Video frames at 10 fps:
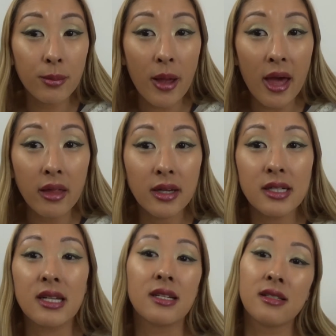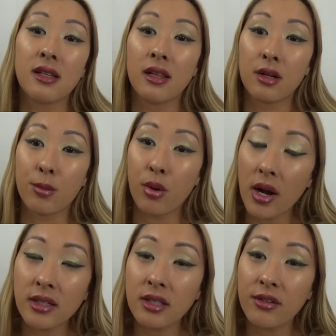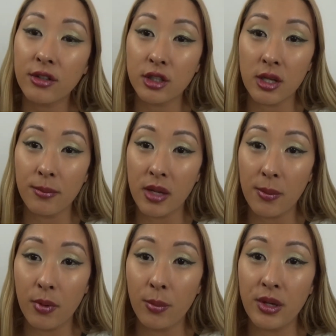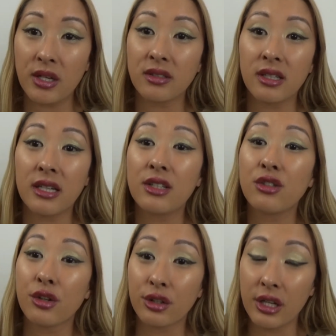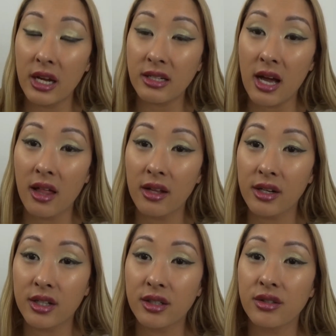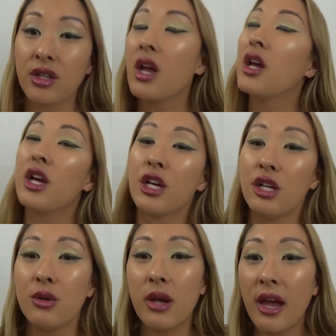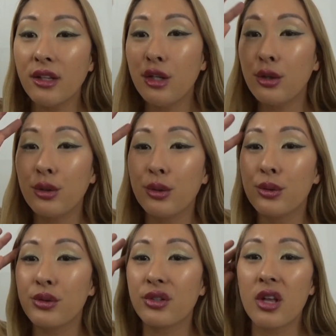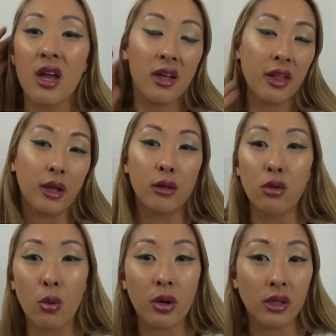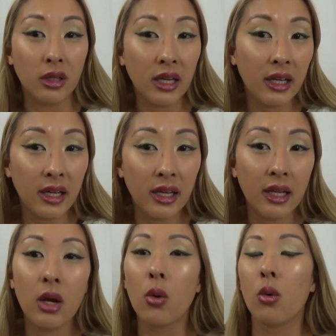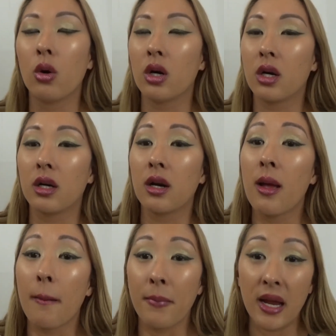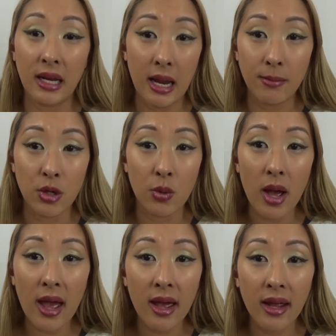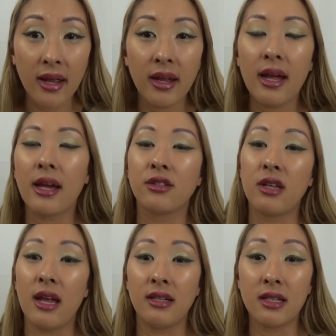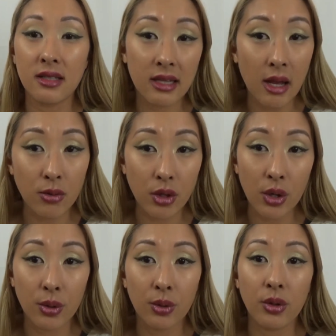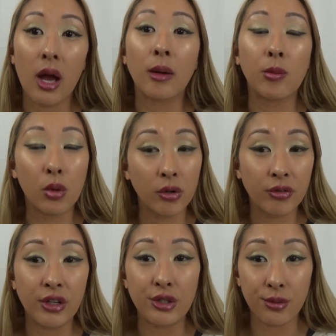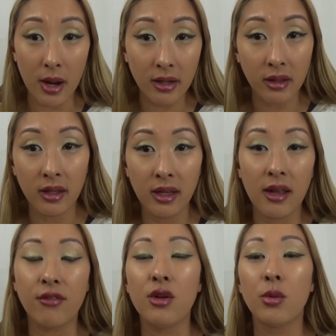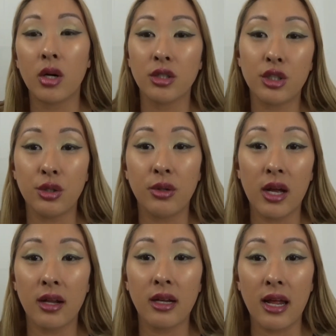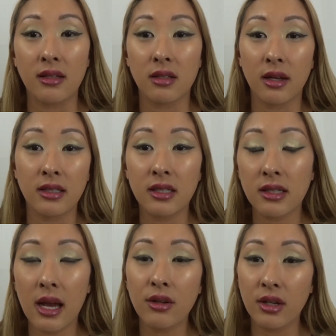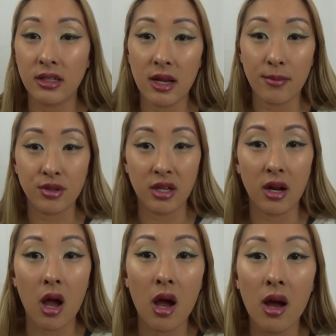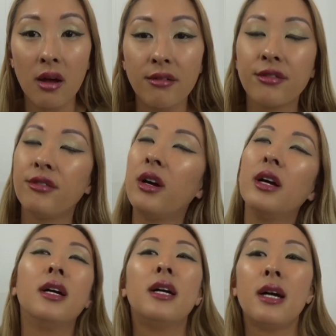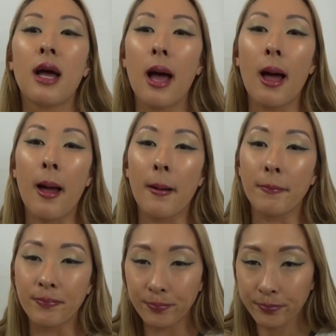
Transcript: palette. It is a little pricey for some people because it is $38. You can use like Laura Lee or Manny MUA as a discount code on Morphe directly if you want to get a slight discount. You get 10% off. Um,